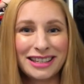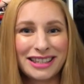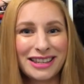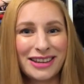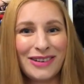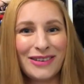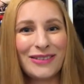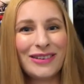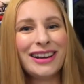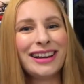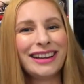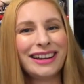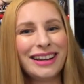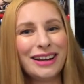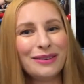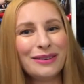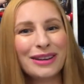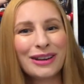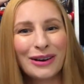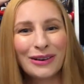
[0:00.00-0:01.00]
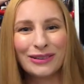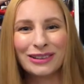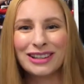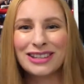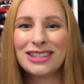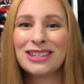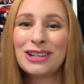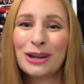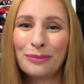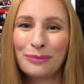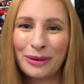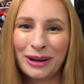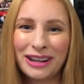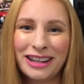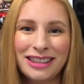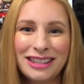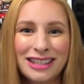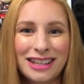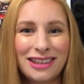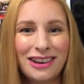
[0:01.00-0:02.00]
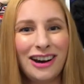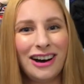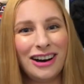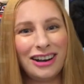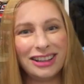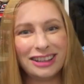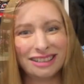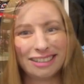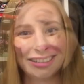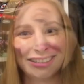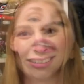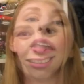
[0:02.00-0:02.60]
So here we go, let's jump on into the haul.